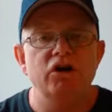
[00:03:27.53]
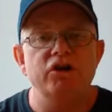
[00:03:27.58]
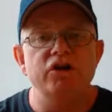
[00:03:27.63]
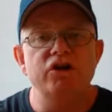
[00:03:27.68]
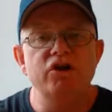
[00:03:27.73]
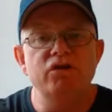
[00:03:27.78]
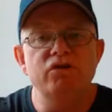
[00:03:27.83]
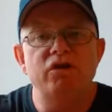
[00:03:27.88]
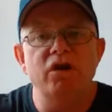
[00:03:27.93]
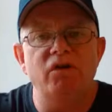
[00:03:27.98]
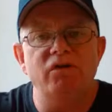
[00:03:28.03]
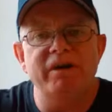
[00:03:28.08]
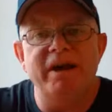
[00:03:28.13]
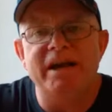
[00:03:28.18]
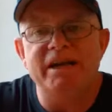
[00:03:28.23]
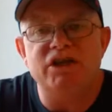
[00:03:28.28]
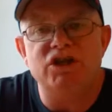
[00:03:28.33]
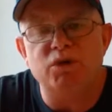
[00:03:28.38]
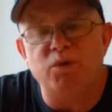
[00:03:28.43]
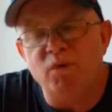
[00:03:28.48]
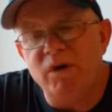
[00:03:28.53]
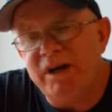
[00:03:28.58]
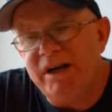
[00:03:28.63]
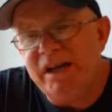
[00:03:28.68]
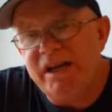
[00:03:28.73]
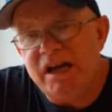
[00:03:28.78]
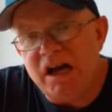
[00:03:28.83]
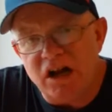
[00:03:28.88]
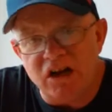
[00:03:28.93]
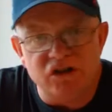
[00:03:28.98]
You donate
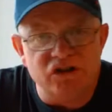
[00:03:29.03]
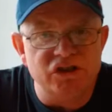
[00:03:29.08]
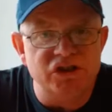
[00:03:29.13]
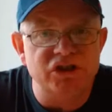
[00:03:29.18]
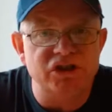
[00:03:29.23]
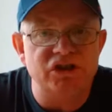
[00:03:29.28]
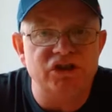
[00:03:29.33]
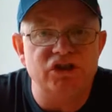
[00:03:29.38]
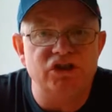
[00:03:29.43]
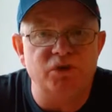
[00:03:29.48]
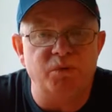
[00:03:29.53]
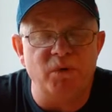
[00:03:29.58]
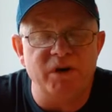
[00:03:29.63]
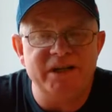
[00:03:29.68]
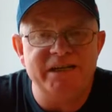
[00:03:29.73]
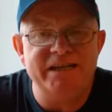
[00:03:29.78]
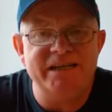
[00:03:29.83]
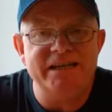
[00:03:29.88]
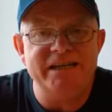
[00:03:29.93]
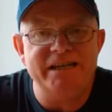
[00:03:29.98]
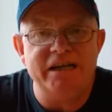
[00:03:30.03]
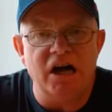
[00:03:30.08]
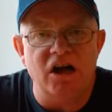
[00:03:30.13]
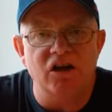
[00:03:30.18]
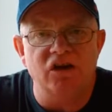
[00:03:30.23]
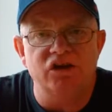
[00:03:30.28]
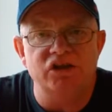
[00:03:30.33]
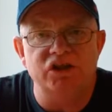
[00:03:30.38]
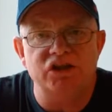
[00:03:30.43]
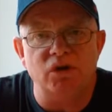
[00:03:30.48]

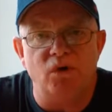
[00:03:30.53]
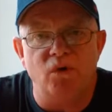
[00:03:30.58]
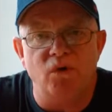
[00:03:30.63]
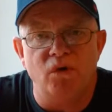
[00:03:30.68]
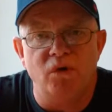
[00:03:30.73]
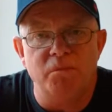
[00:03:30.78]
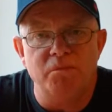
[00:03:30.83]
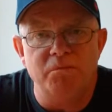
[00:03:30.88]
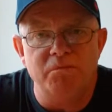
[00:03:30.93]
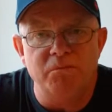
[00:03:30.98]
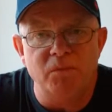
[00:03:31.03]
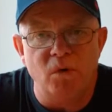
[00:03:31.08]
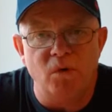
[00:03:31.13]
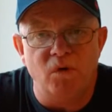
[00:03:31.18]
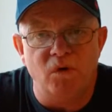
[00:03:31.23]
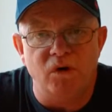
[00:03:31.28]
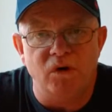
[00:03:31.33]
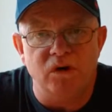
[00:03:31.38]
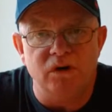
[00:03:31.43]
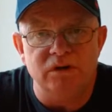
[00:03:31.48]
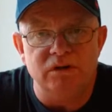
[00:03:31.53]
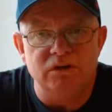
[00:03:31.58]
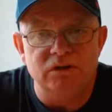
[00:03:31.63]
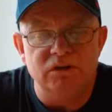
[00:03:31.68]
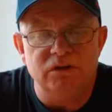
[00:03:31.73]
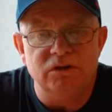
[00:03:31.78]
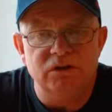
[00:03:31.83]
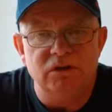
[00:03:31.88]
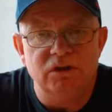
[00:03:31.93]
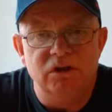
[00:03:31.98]
$20 or more
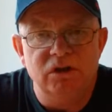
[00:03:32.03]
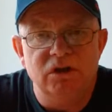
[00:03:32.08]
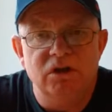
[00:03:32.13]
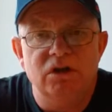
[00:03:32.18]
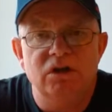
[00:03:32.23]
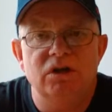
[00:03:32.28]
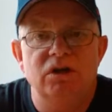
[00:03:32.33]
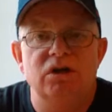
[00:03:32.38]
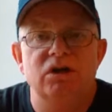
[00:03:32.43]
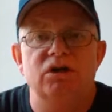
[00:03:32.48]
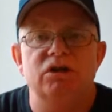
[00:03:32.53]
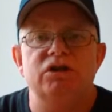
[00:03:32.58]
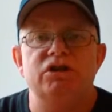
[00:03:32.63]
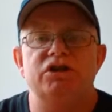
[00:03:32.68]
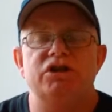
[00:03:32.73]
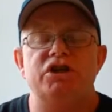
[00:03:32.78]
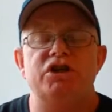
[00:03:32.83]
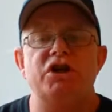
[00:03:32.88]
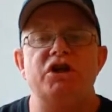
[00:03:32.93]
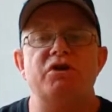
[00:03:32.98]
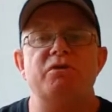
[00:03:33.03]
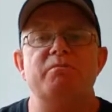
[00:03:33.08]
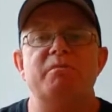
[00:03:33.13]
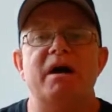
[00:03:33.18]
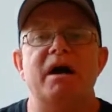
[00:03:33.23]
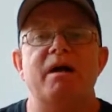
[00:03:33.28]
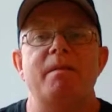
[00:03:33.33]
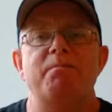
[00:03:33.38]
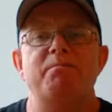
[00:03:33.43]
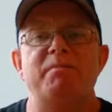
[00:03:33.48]
to
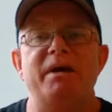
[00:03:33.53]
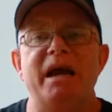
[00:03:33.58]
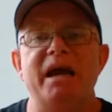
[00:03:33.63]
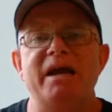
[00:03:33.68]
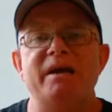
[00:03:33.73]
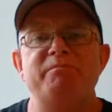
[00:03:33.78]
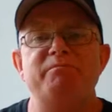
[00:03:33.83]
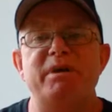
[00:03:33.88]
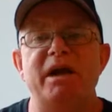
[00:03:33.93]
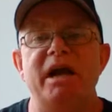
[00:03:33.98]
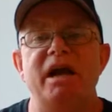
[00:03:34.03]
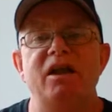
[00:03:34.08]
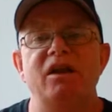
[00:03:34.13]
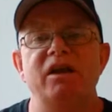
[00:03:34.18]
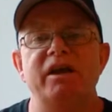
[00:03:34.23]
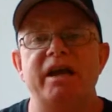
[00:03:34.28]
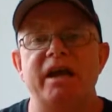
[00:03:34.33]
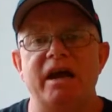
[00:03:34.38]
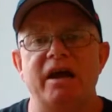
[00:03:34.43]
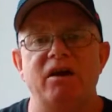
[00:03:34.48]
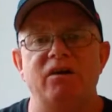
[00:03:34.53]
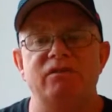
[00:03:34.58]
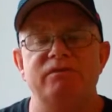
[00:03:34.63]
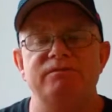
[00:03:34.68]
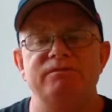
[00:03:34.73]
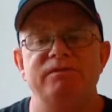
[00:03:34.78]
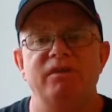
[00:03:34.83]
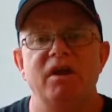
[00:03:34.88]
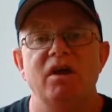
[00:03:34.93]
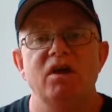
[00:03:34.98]
my PayPal account.
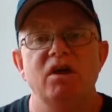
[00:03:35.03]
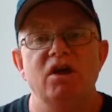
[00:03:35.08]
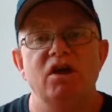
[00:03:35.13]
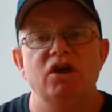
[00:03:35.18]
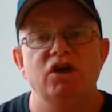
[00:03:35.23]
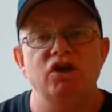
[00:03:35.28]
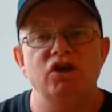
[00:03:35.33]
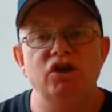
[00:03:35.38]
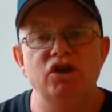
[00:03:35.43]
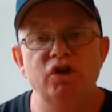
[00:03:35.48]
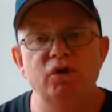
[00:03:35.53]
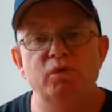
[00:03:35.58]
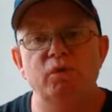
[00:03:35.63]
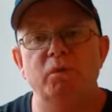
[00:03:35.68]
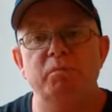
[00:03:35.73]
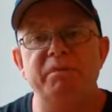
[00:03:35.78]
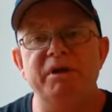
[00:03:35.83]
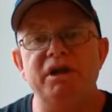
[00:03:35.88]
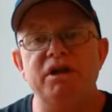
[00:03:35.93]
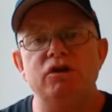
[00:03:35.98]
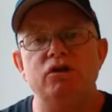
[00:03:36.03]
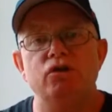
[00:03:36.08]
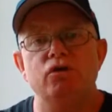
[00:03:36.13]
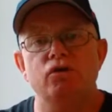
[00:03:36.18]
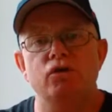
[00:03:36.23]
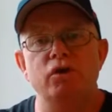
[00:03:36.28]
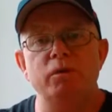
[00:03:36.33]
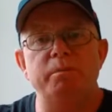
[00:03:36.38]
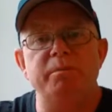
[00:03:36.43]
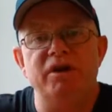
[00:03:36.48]
You will be
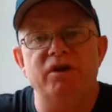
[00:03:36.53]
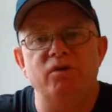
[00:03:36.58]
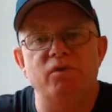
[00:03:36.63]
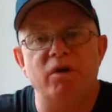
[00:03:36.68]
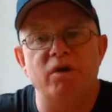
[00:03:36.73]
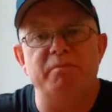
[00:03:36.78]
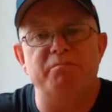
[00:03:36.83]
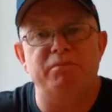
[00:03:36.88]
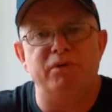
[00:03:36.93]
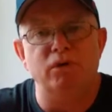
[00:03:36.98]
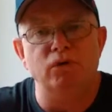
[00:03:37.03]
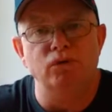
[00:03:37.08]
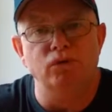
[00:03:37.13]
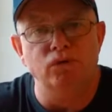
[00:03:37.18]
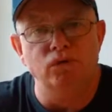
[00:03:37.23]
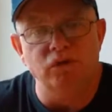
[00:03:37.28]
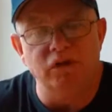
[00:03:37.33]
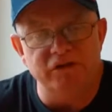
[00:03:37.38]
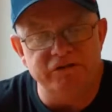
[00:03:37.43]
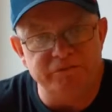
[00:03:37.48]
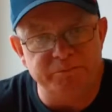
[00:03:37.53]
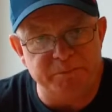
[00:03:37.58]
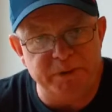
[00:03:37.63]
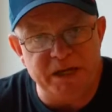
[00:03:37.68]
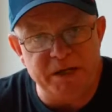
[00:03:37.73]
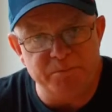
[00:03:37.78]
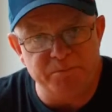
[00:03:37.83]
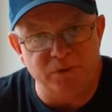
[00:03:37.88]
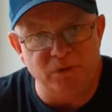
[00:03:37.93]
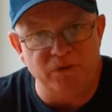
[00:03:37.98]
grouped into a pool of
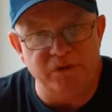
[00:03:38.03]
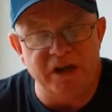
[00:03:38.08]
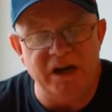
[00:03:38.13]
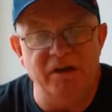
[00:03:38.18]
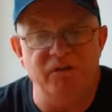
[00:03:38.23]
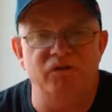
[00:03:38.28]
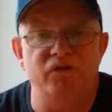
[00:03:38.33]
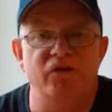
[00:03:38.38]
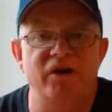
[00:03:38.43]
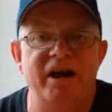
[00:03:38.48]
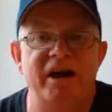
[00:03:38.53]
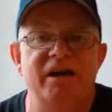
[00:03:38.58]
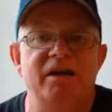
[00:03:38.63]
people that I will